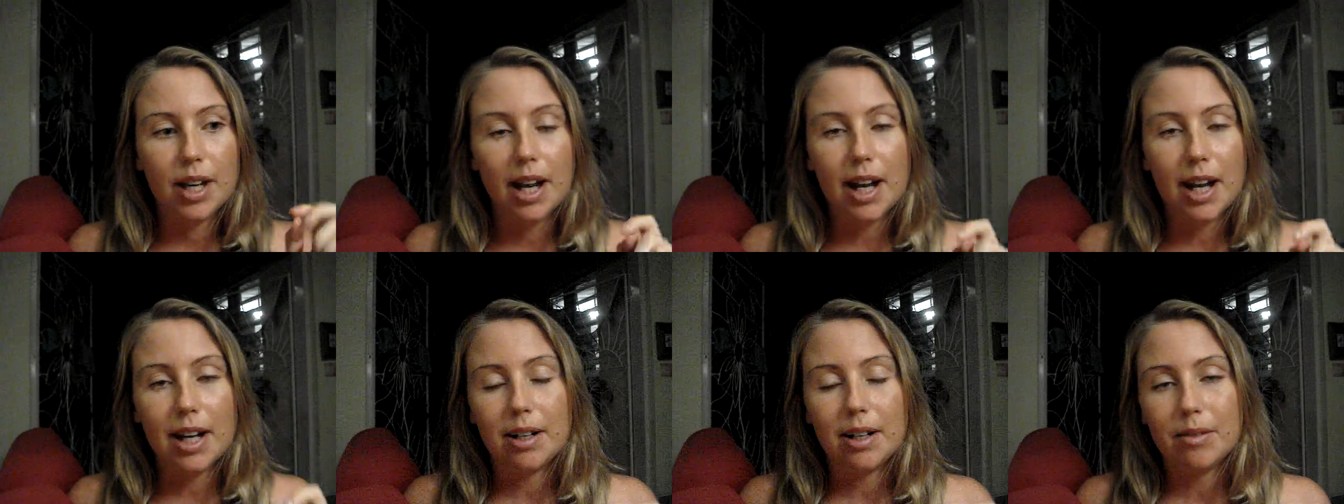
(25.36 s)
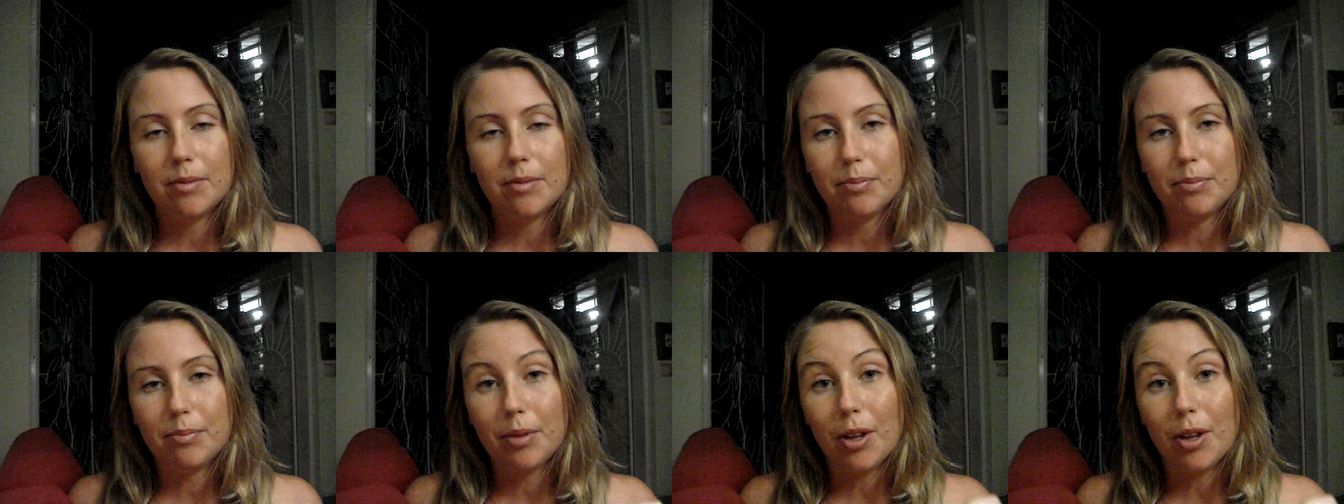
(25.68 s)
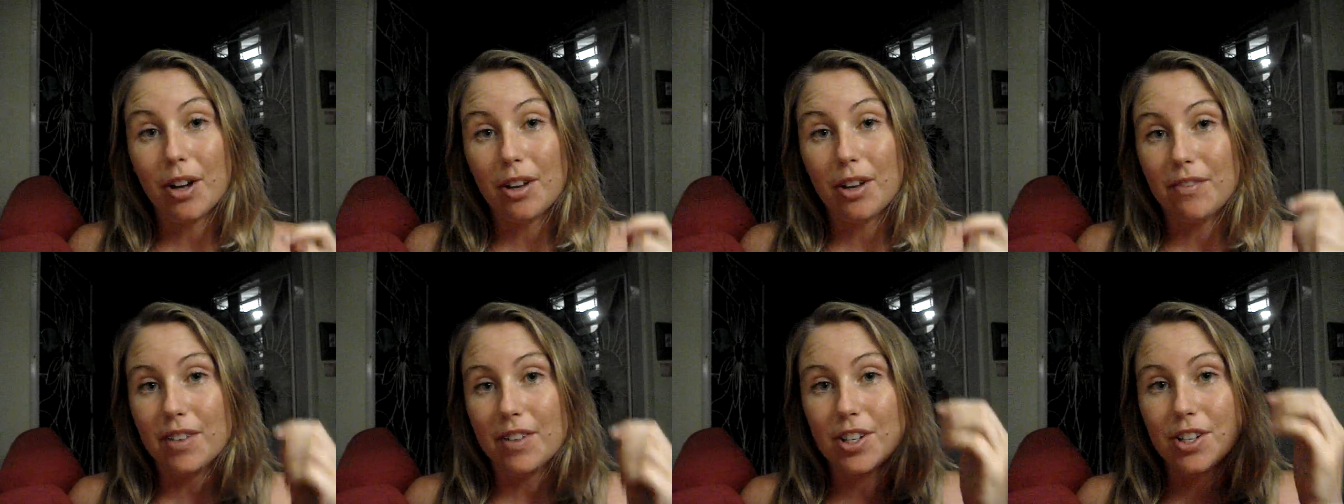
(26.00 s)
um,
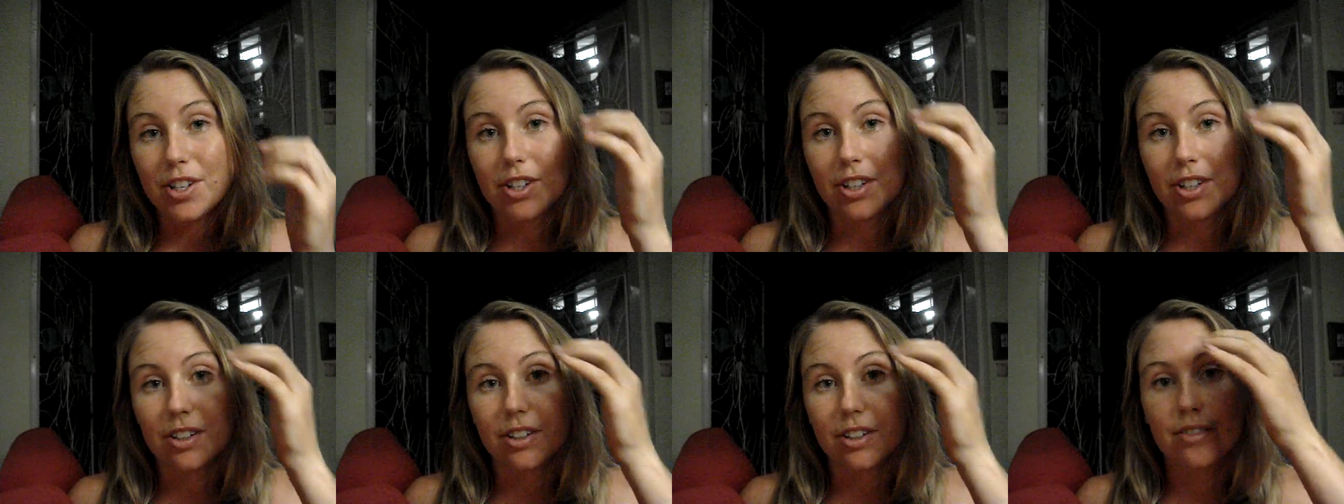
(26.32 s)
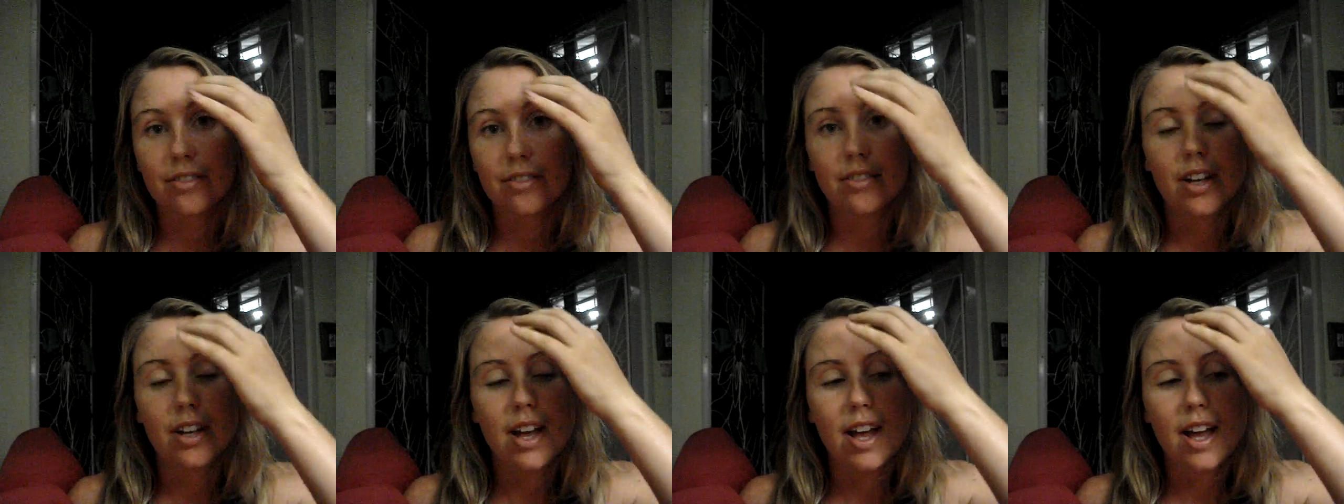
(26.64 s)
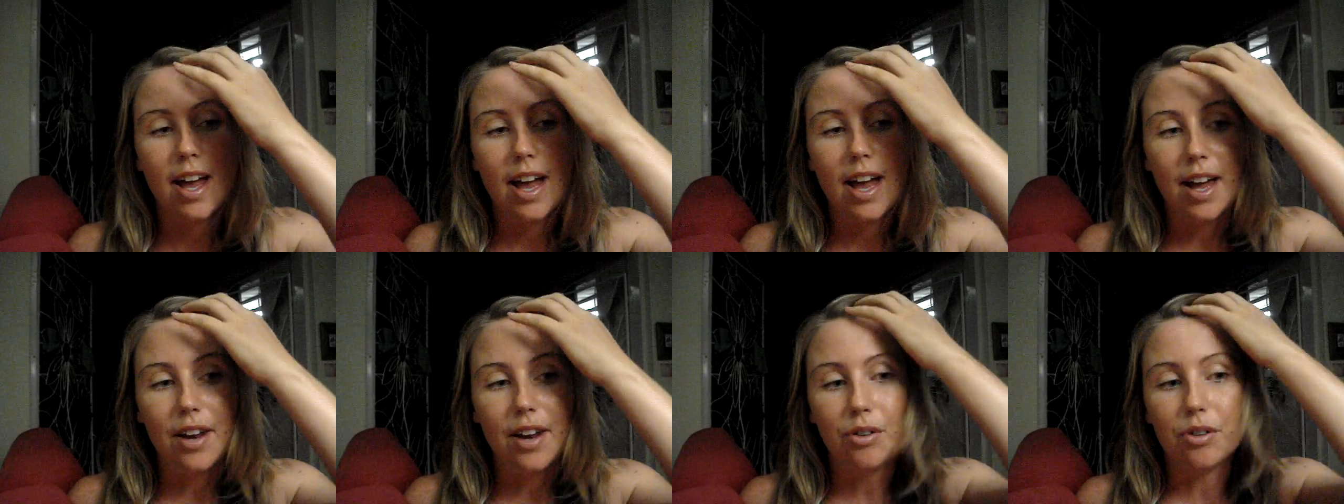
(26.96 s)
blurred vision,
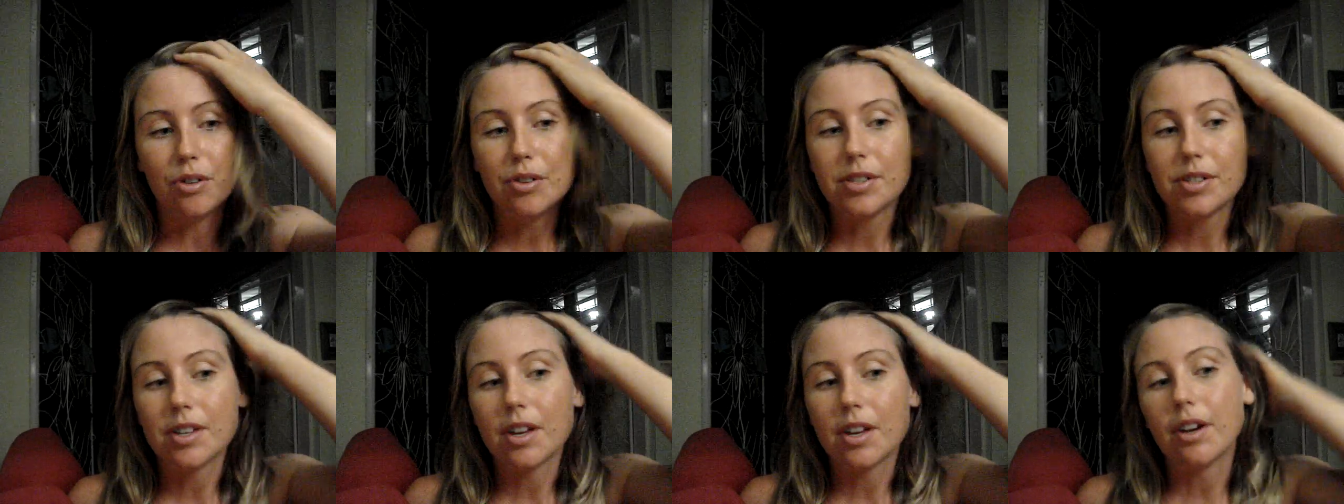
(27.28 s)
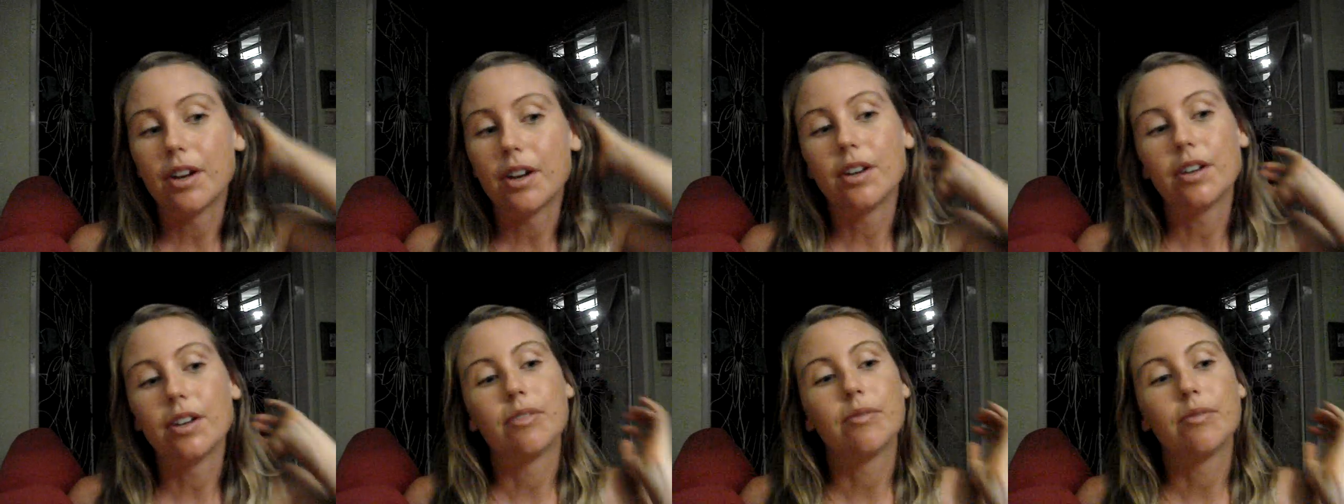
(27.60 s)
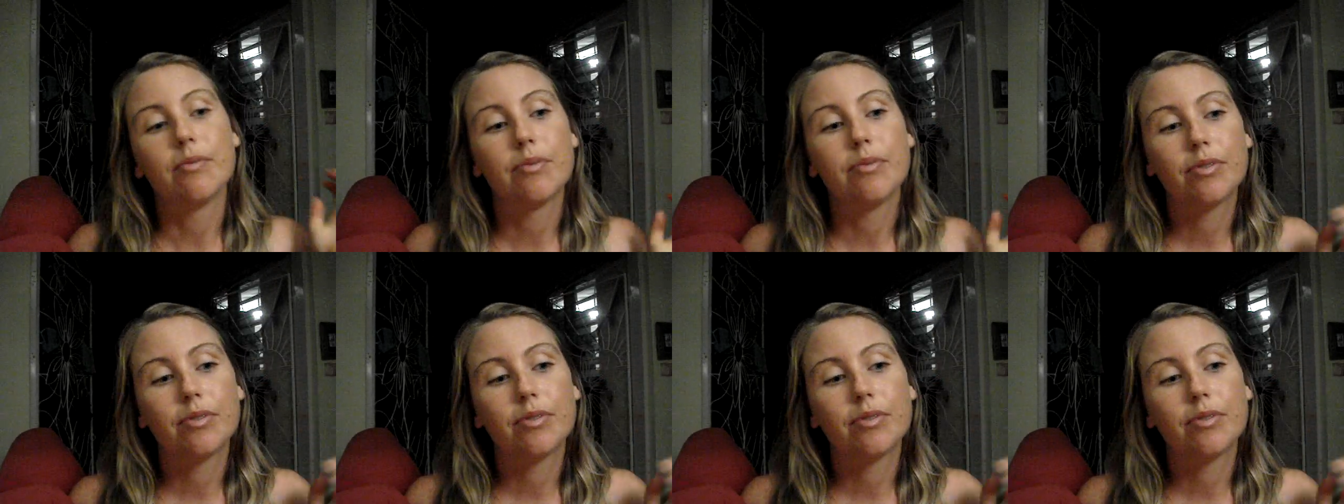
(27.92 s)
and also